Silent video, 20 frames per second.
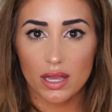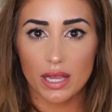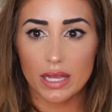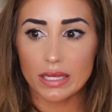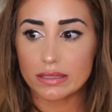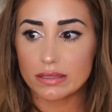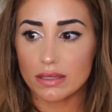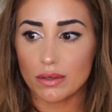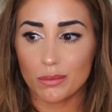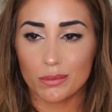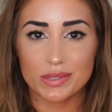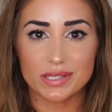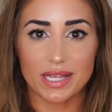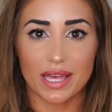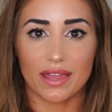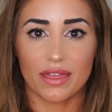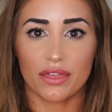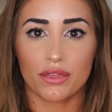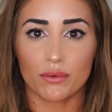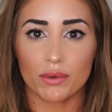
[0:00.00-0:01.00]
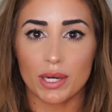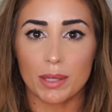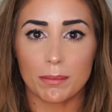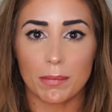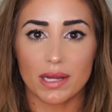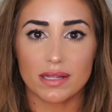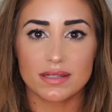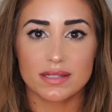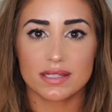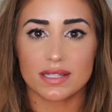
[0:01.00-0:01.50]
it was like three
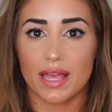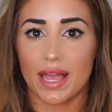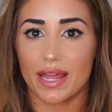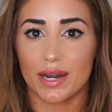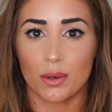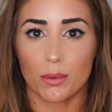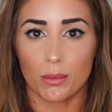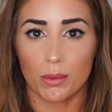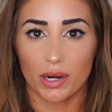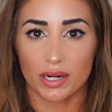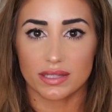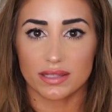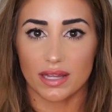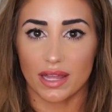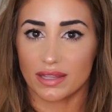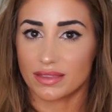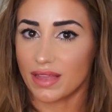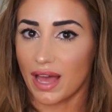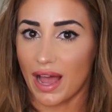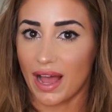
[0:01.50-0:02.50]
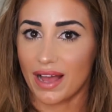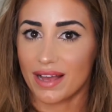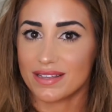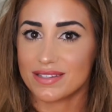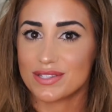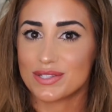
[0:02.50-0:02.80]
months and it worked like that.